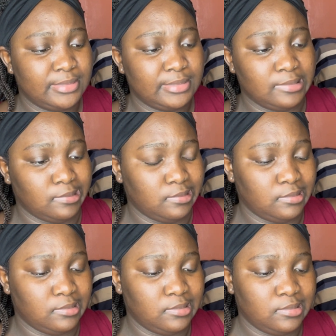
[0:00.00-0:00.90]

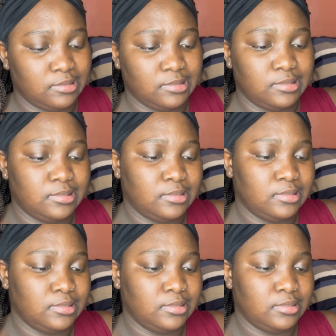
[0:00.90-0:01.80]

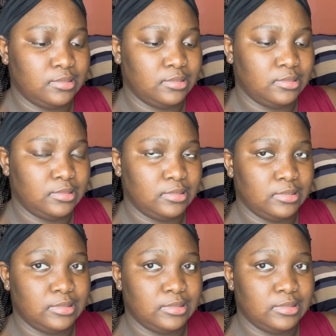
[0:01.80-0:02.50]
(no one is talking)